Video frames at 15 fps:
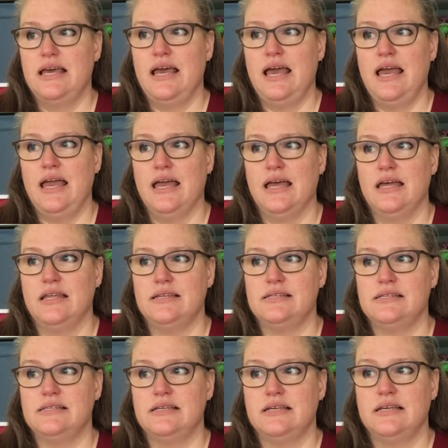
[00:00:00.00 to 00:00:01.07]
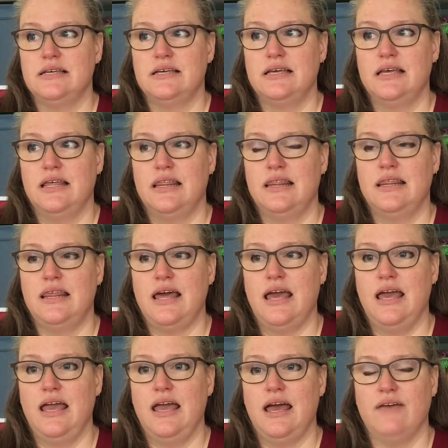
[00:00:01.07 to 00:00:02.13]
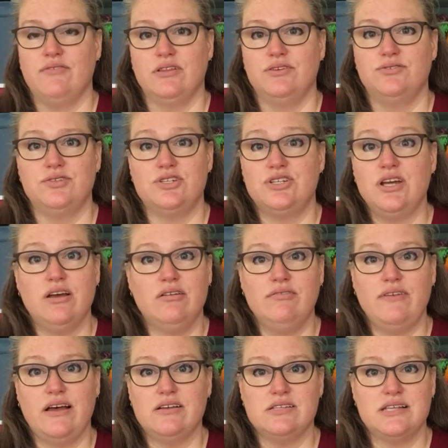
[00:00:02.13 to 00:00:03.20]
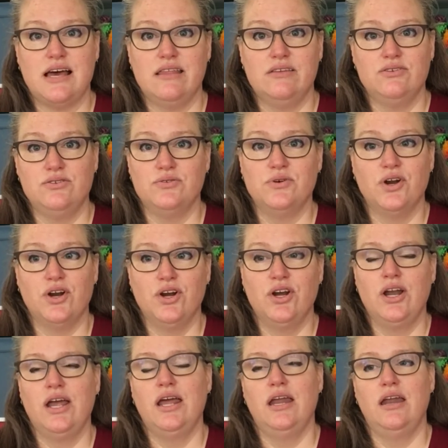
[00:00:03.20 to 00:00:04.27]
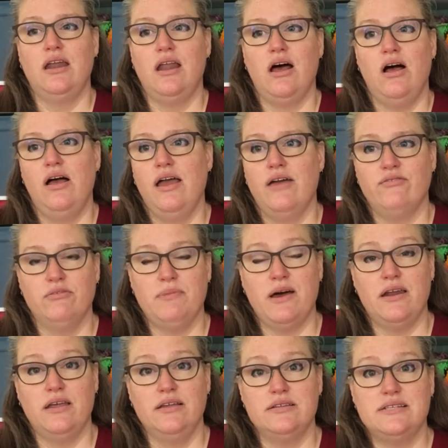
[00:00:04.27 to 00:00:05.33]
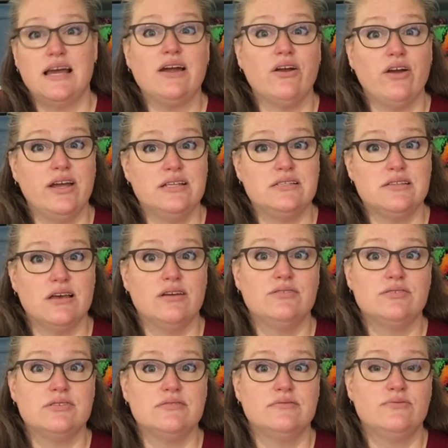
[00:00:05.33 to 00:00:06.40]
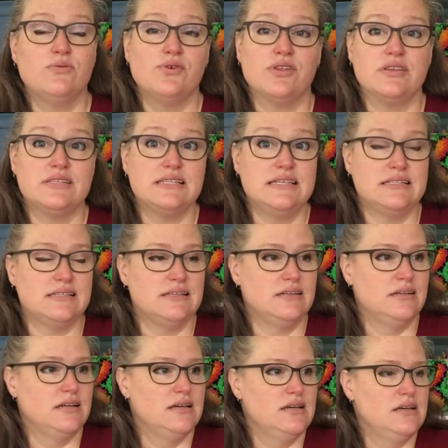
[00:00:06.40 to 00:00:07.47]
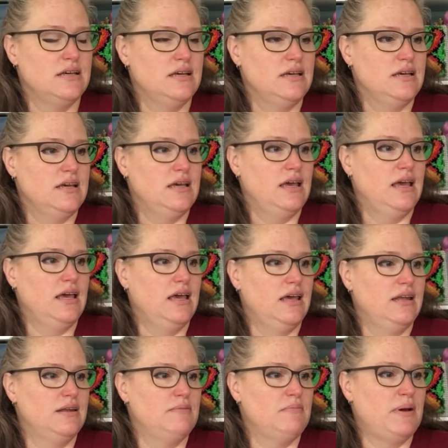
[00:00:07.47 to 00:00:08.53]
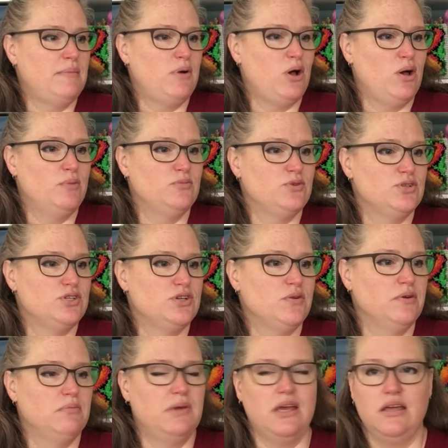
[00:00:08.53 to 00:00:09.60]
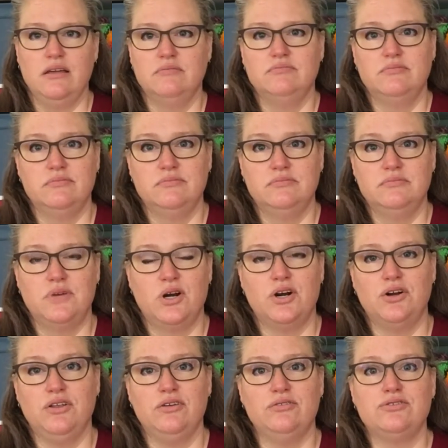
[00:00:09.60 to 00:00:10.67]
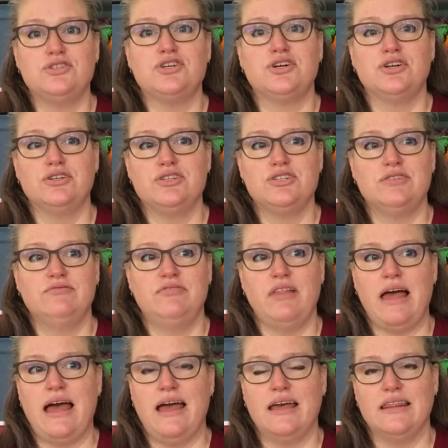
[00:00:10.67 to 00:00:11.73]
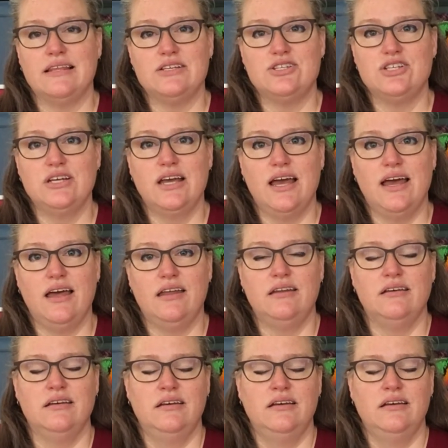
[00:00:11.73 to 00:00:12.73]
and they have a little shelf outside the door, and everybody decorates those for the season. And my mom was showing me her little church and flag that she had